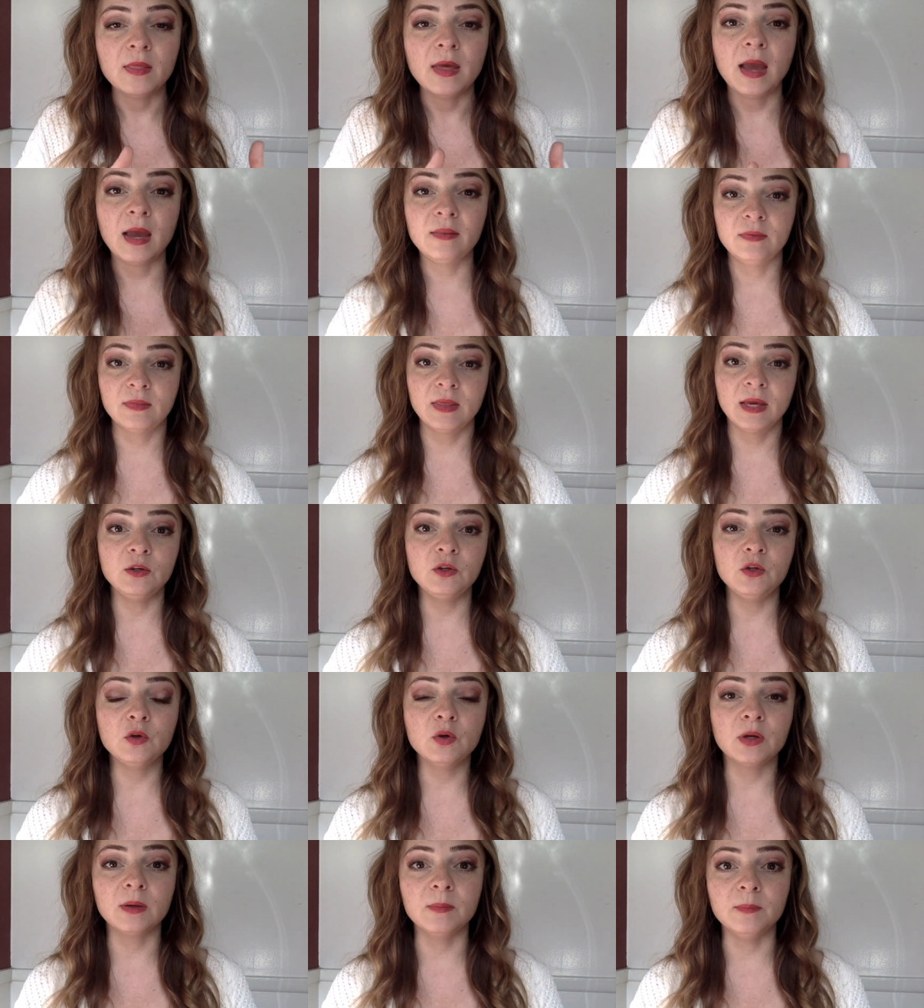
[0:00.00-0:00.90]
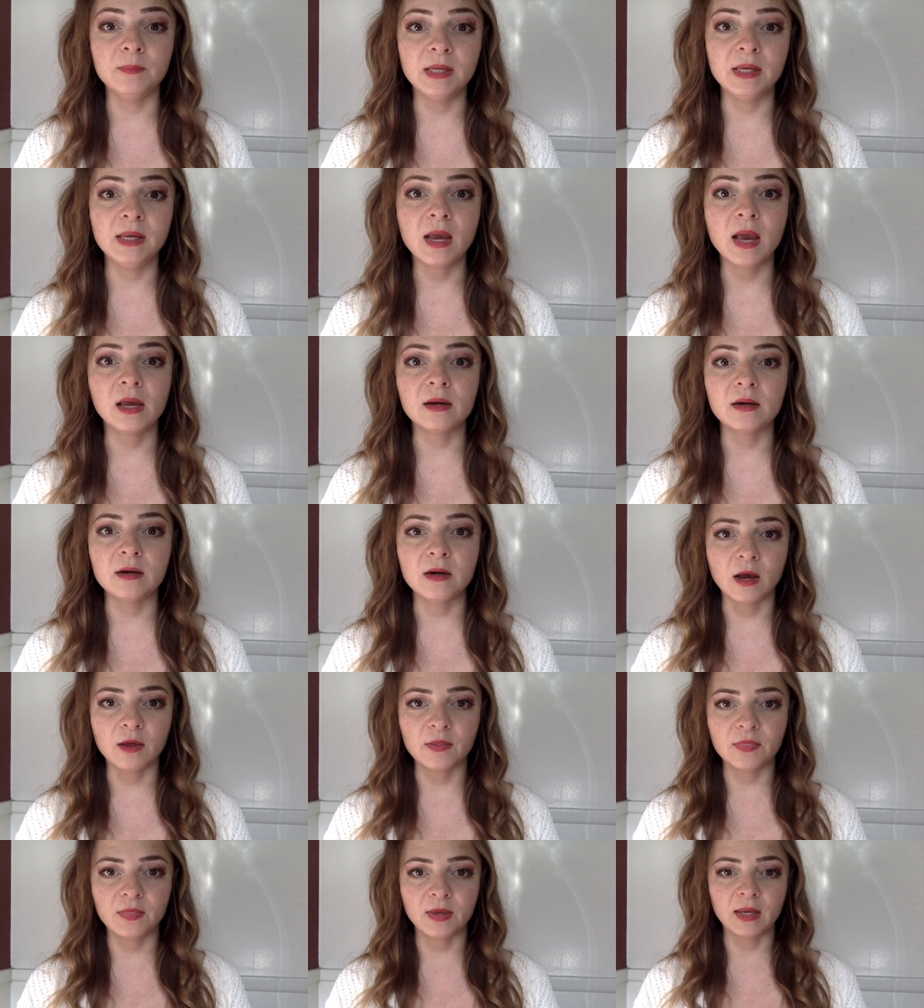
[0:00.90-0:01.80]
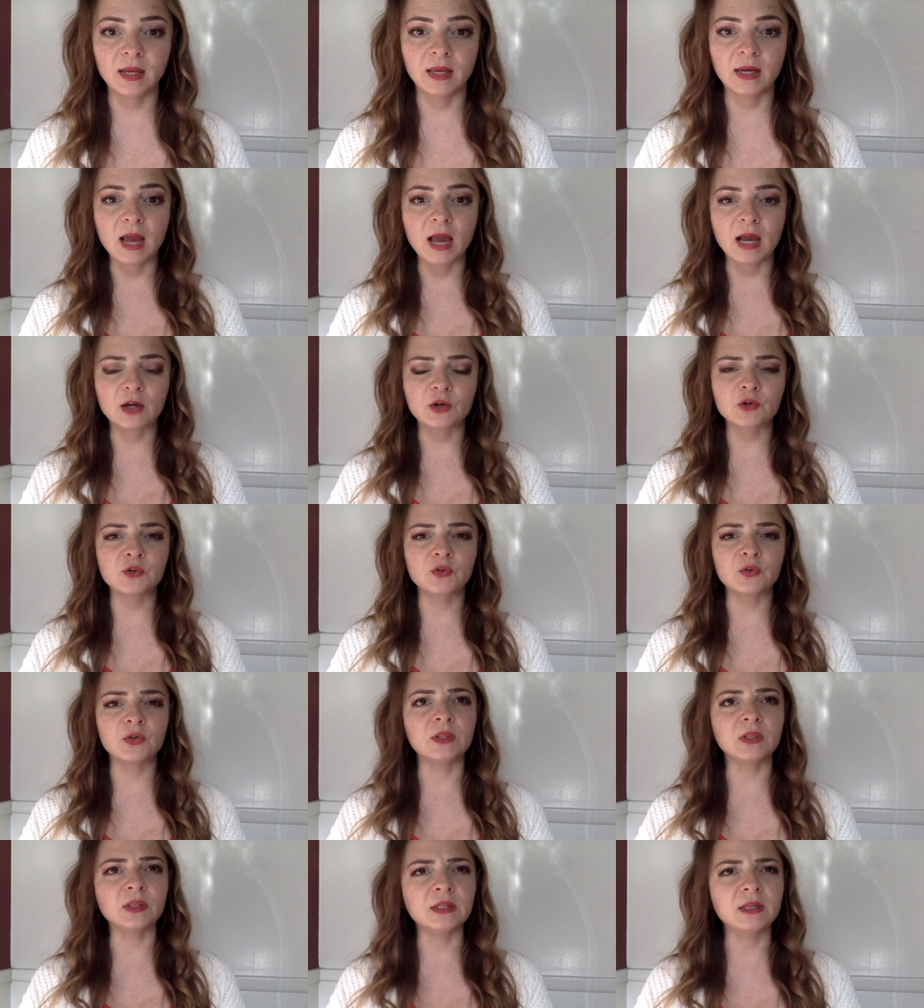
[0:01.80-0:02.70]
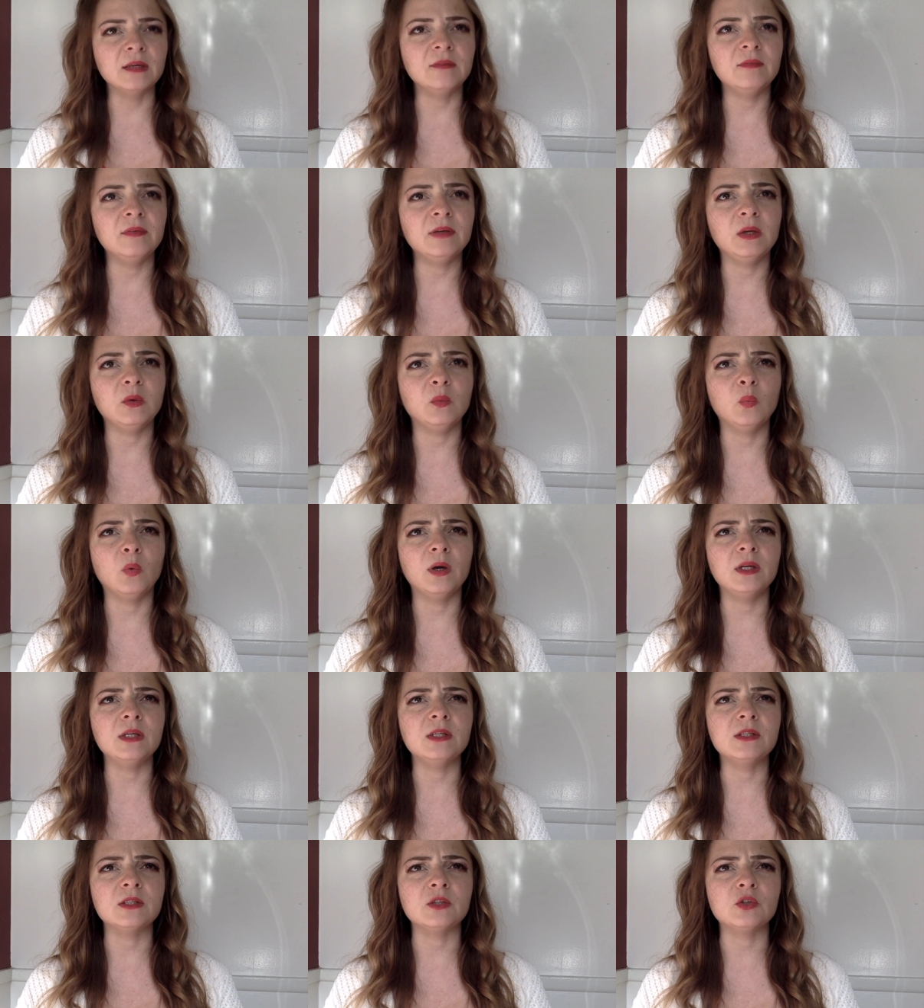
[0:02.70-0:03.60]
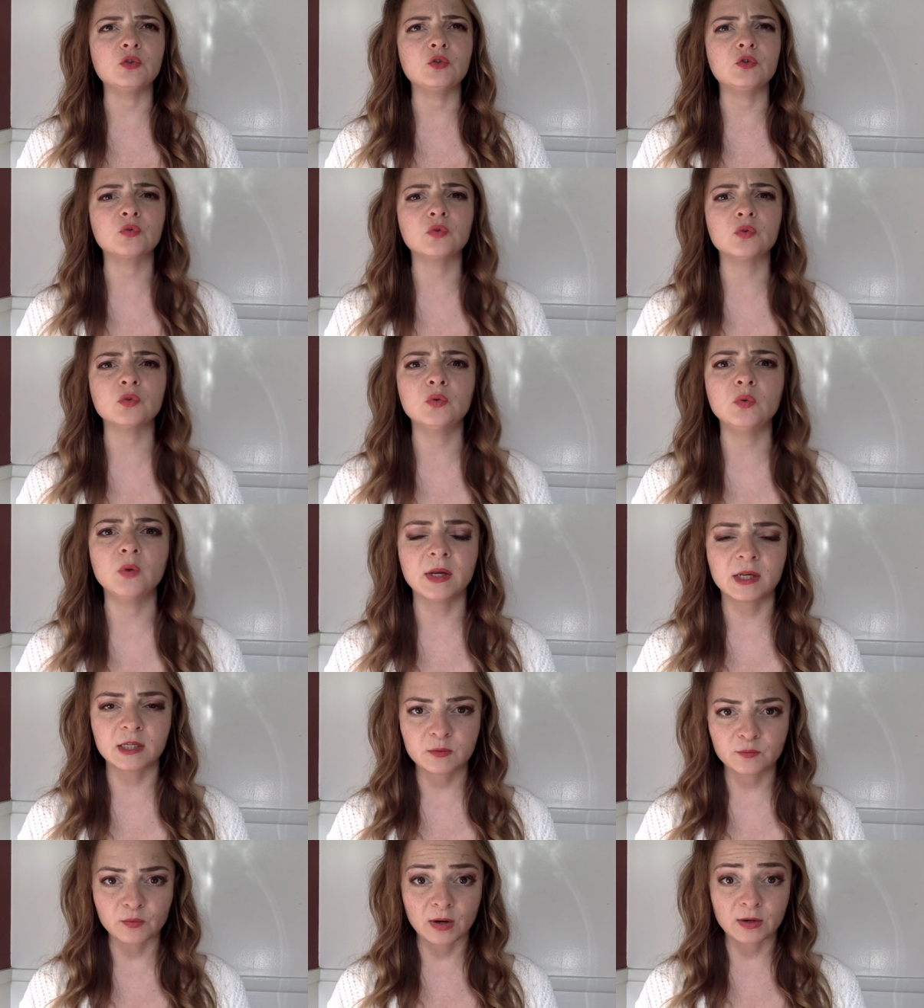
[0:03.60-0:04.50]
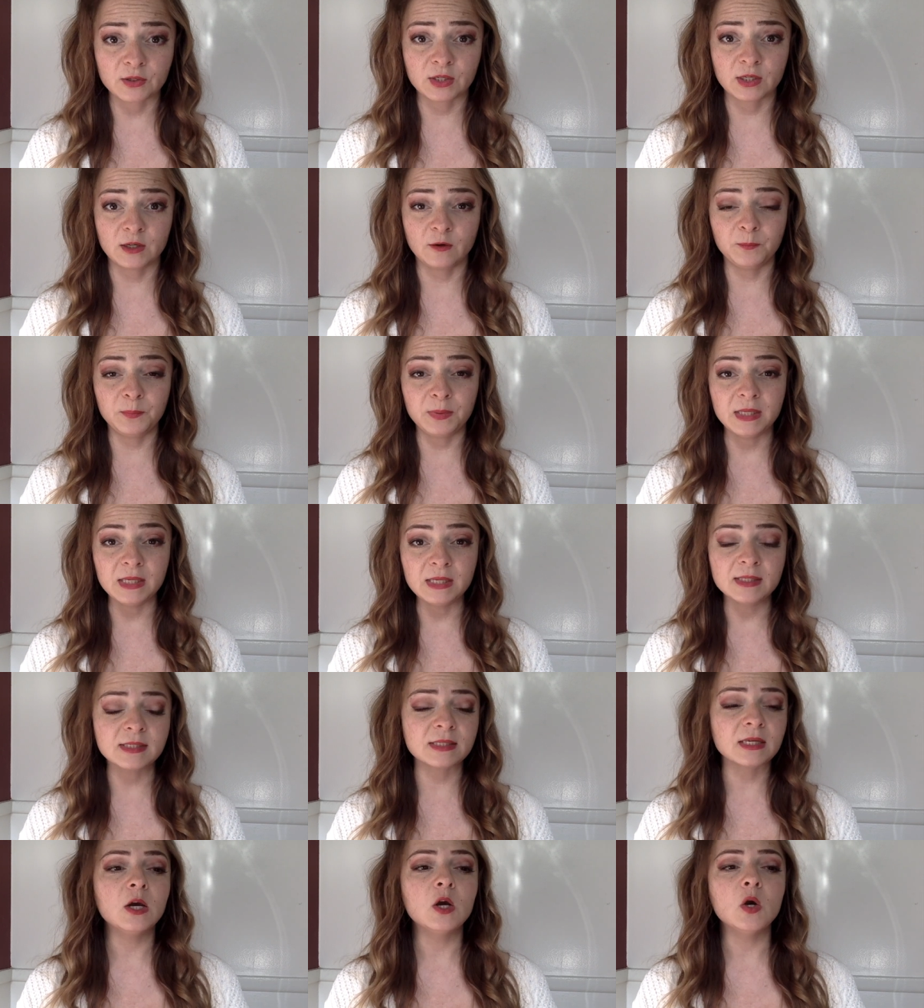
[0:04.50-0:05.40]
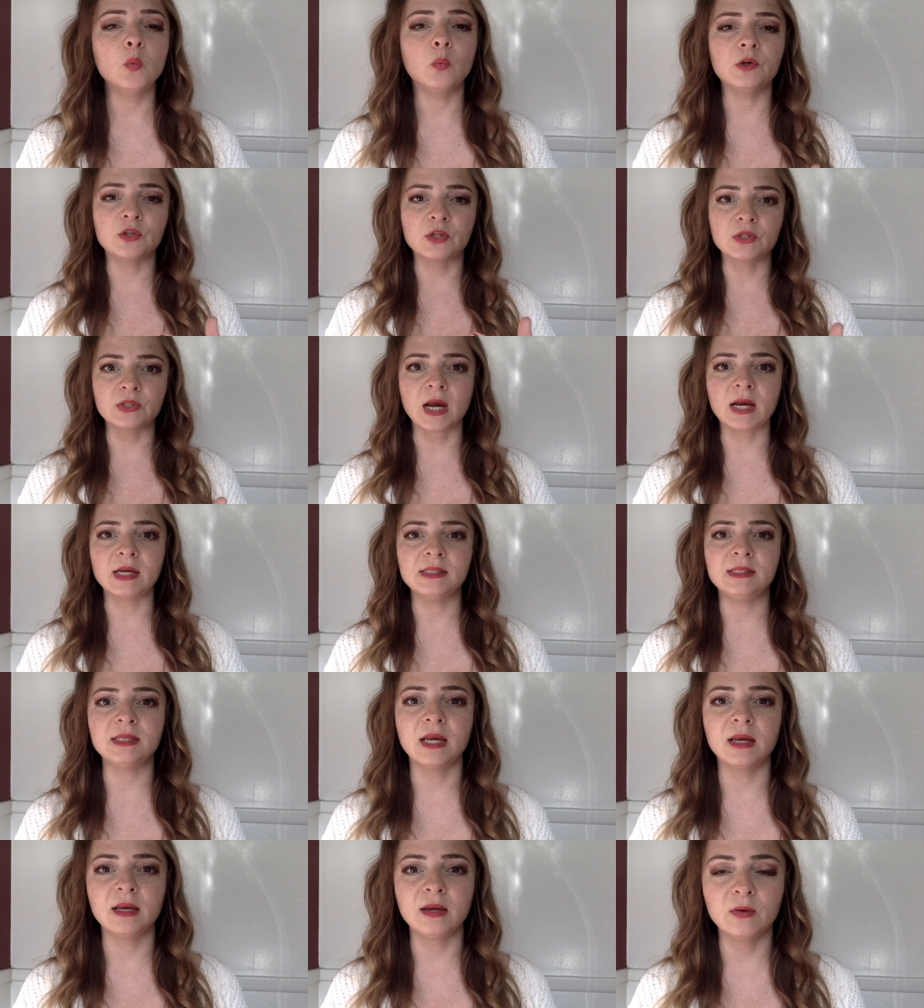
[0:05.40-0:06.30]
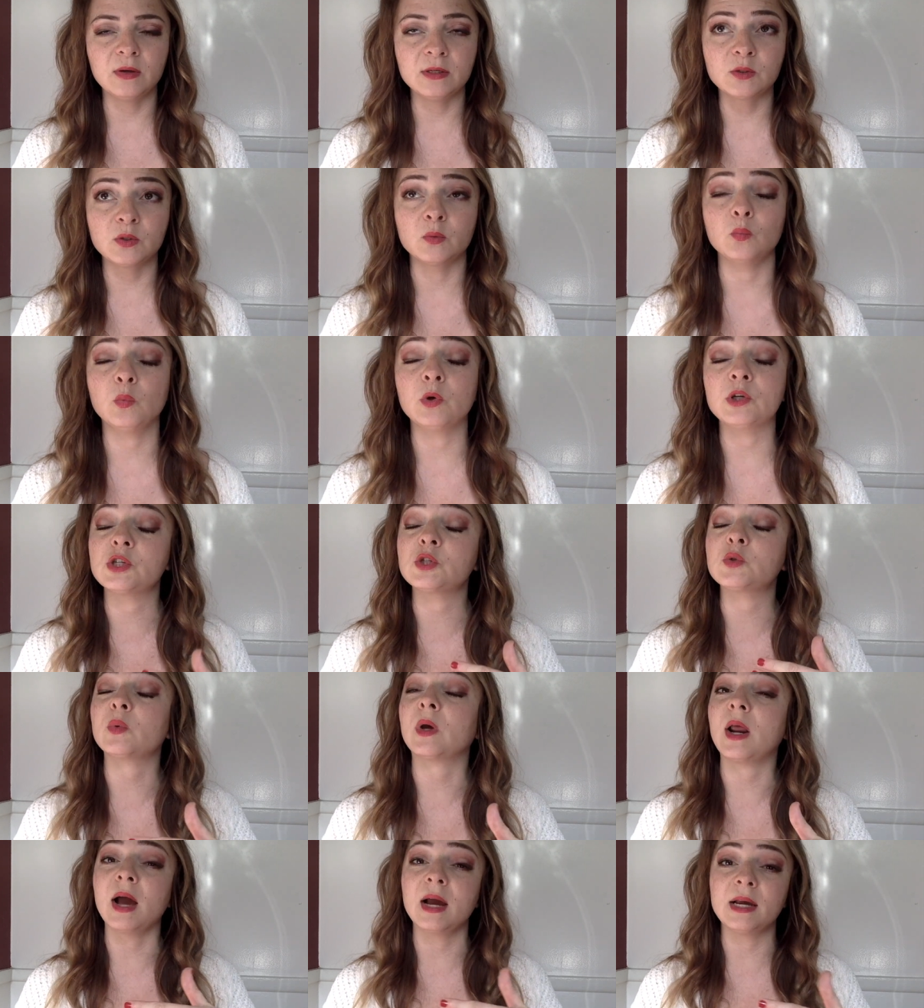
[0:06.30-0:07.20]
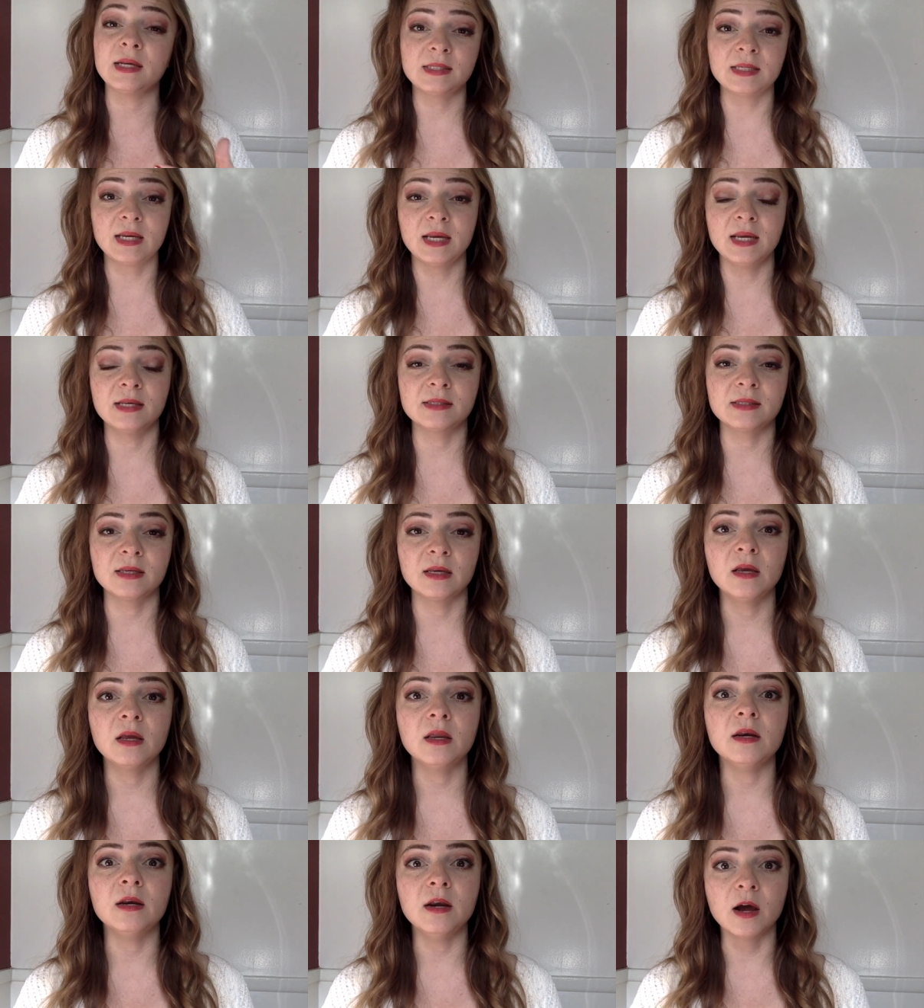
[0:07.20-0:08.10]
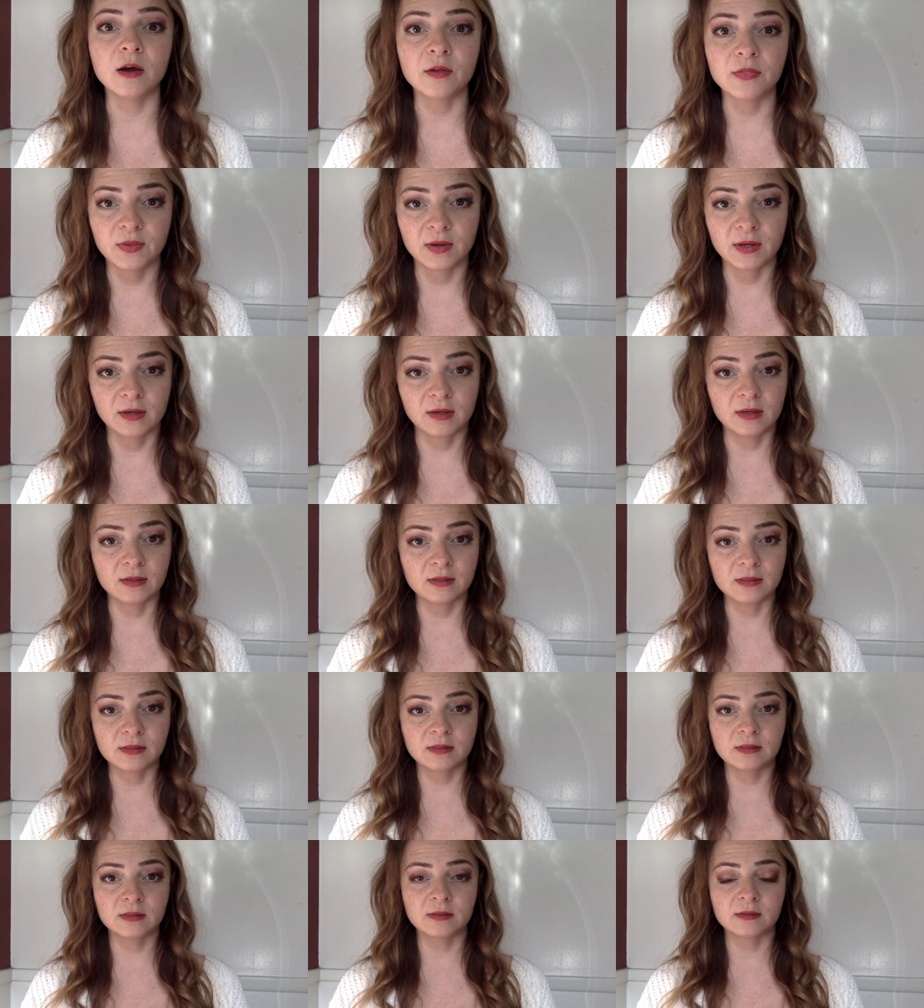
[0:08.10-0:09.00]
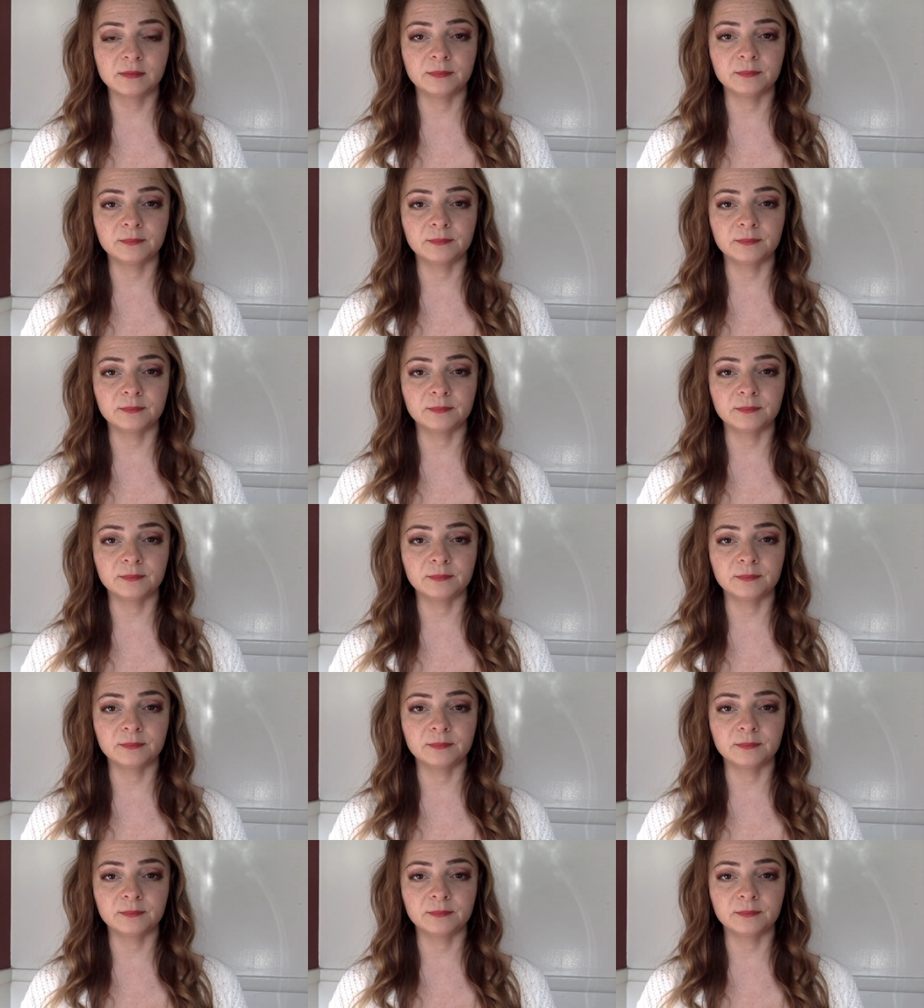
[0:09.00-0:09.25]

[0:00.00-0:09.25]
and then you can be at nothing and actually live in what is a true expression of peace, which is I say is, which is what I say is nothingness.